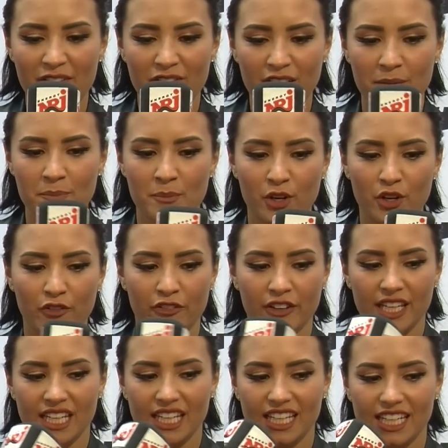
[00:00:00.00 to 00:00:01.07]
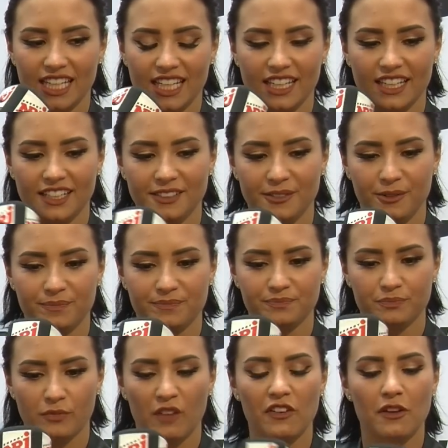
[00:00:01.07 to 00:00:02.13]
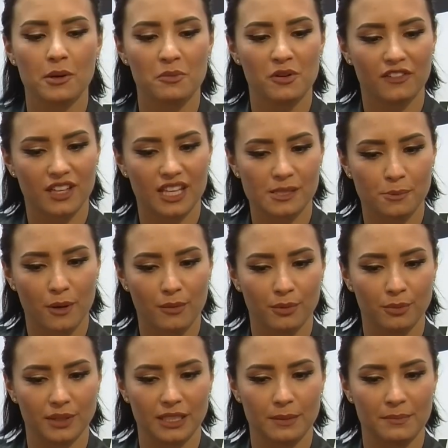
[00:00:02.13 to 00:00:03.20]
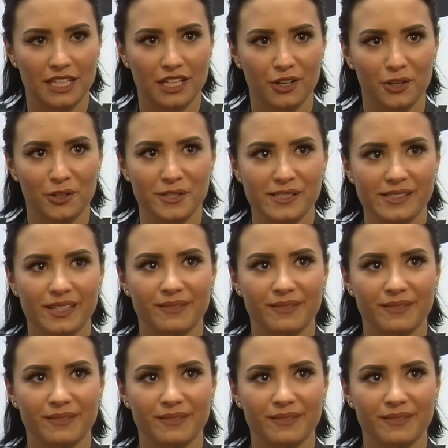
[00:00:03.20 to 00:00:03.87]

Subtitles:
movie is probably Mean Girls.